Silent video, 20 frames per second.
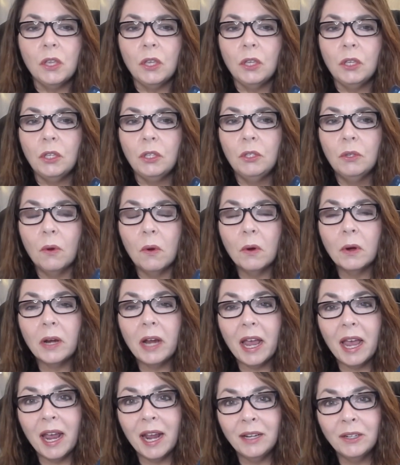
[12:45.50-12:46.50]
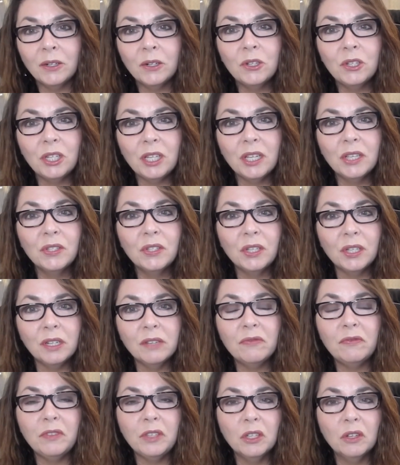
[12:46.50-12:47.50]
your energy is going to
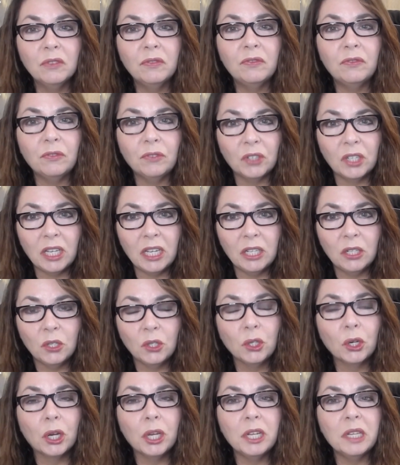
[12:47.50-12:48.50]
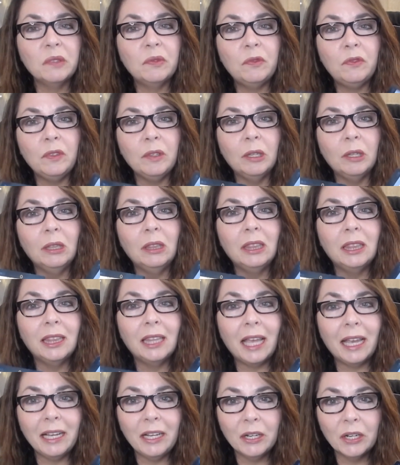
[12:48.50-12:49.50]
feel freed you're going to feel
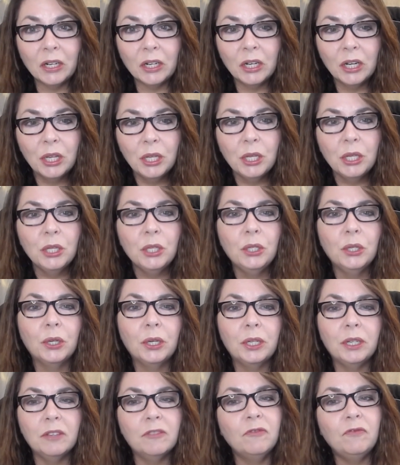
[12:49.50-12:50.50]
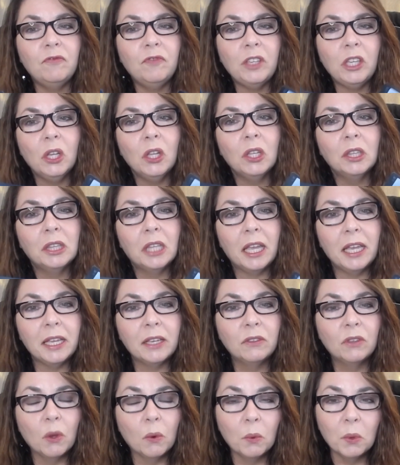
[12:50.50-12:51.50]
lighter you're going to feel
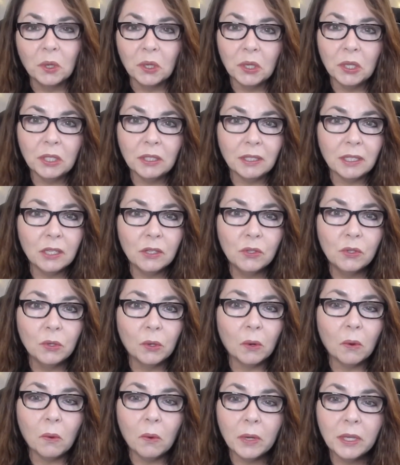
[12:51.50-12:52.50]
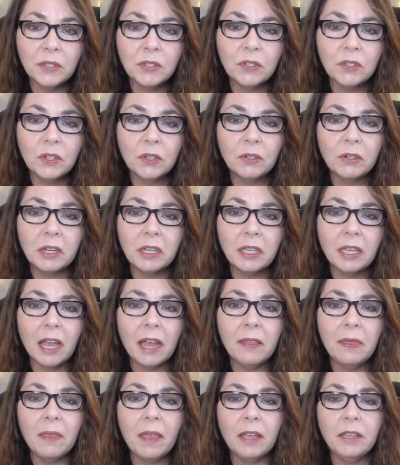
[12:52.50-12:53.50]
like the world is your oyster
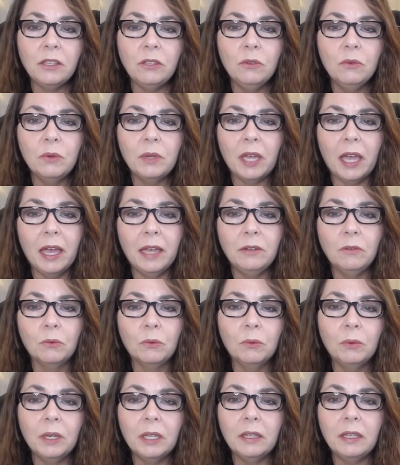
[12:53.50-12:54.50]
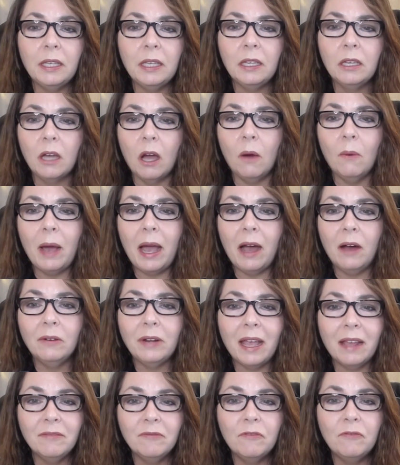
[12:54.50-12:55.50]
again that you can really go out
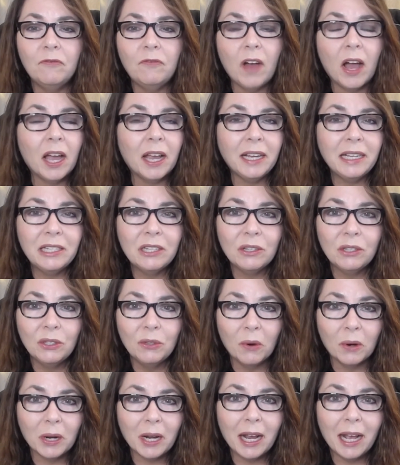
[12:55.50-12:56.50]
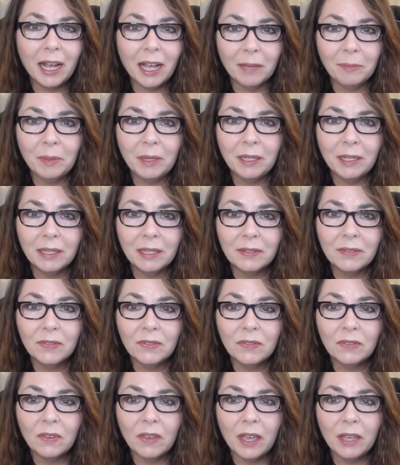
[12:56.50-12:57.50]
and find your
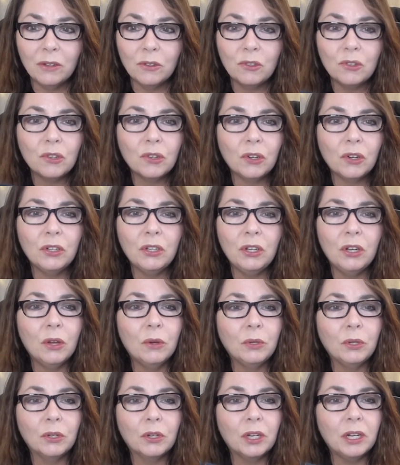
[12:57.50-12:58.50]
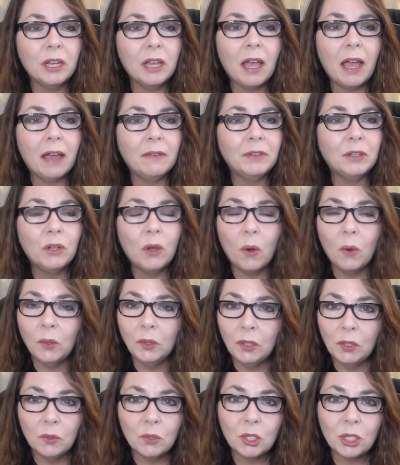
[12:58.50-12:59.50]
happiness and turn you know you're going to have a whole
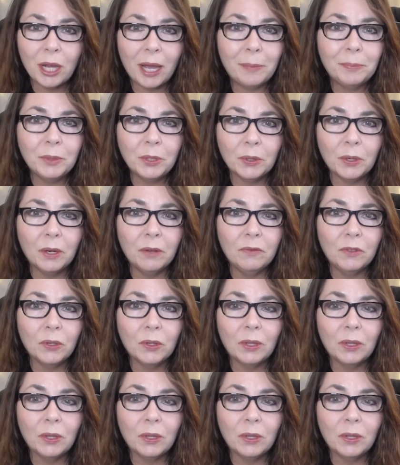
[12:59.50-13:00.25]
new chapter of your